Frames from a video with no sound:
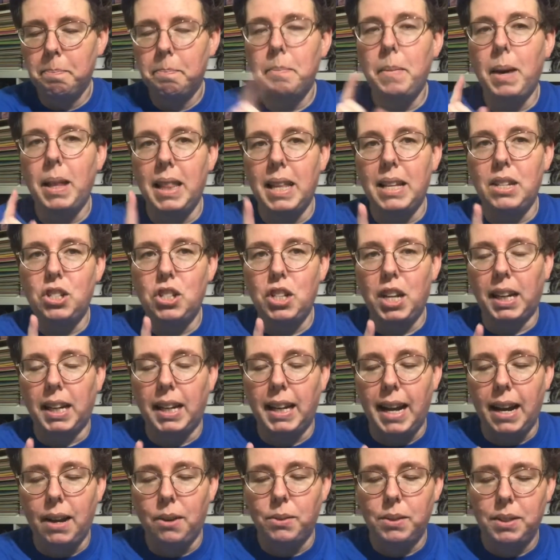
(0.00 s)
but let's check
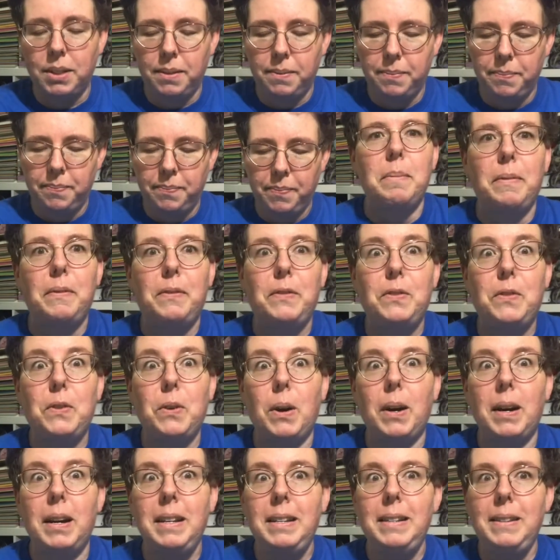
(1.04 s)
it out.
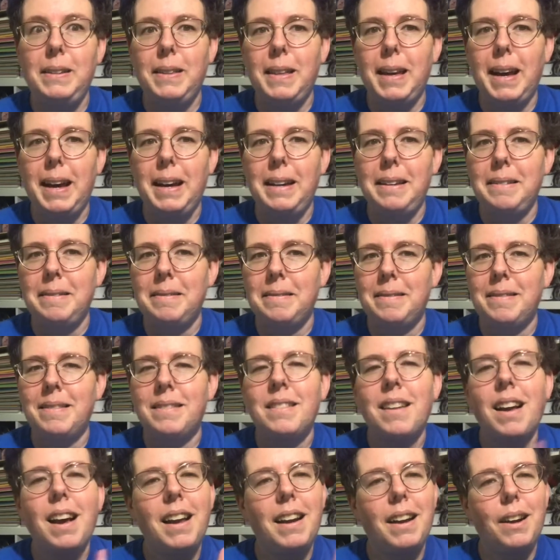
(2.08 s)
Before I do that,
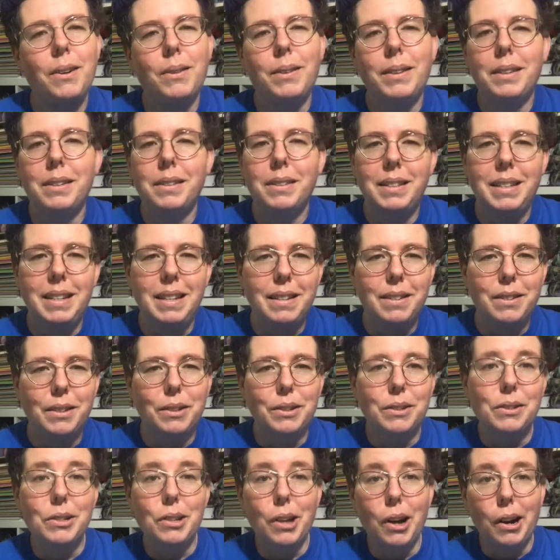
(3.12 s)
I know, little
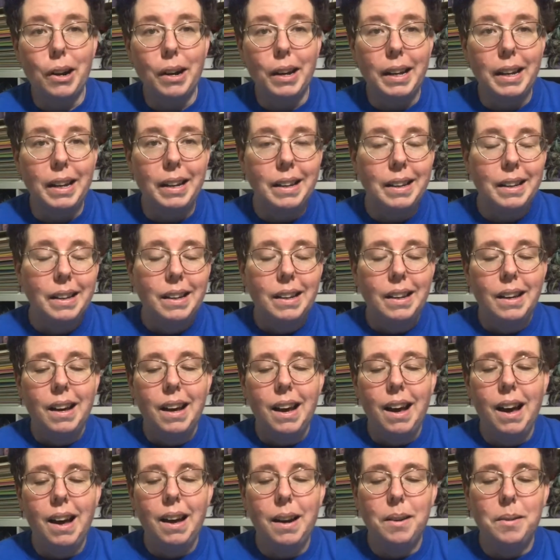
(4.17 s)
teaser, sorry.
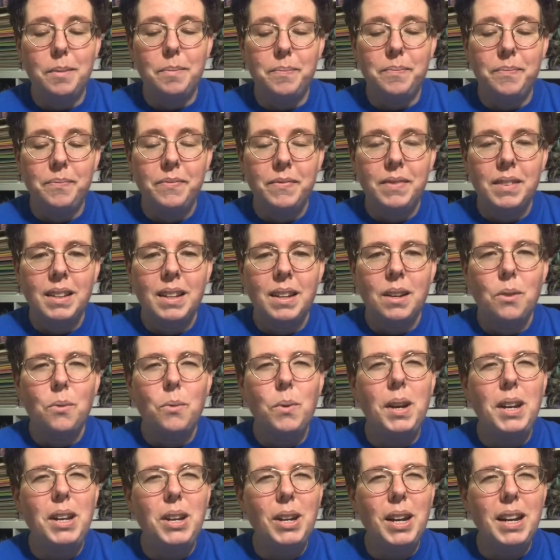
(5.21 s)
Um,
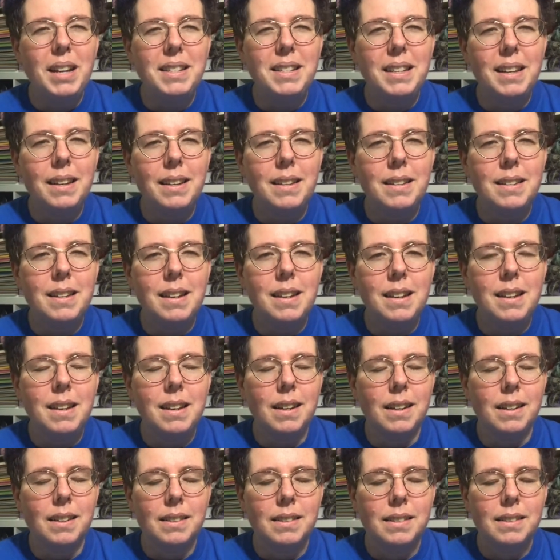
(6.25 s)
what do you guys think is in
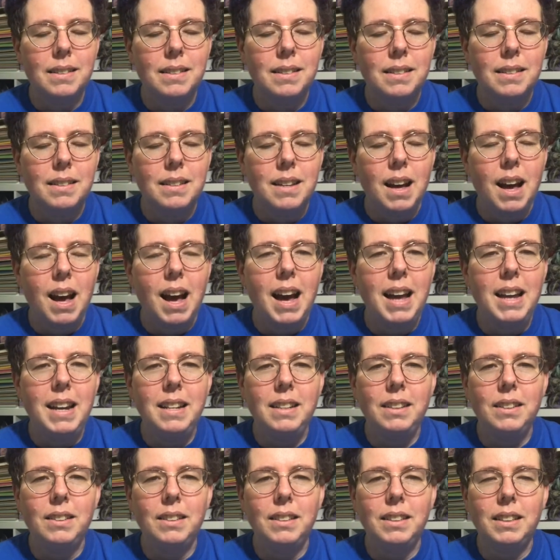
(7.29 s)
here? I
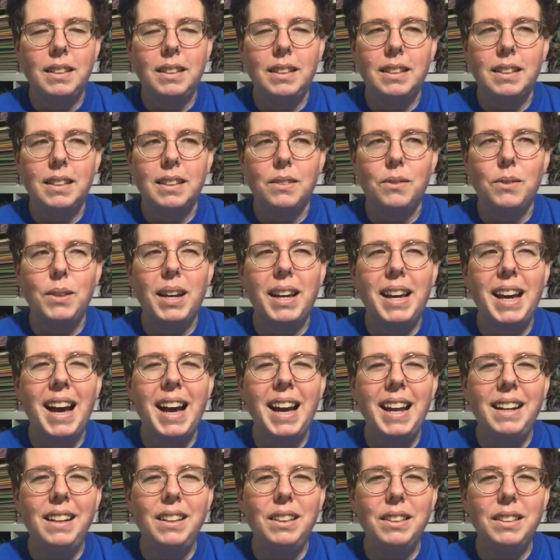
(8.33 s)
didn't look, well, I
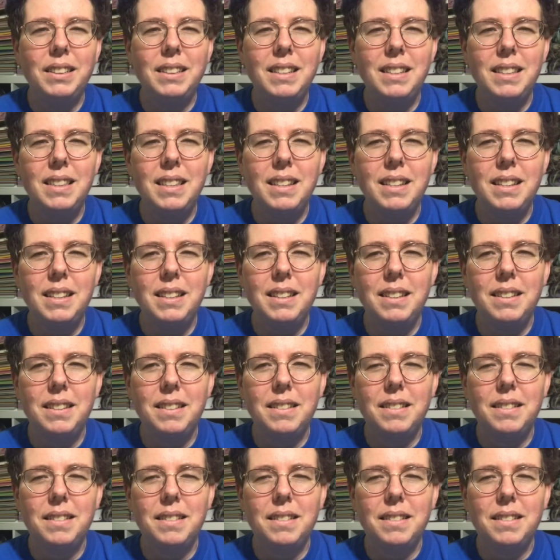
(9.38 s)
kind of looked at the,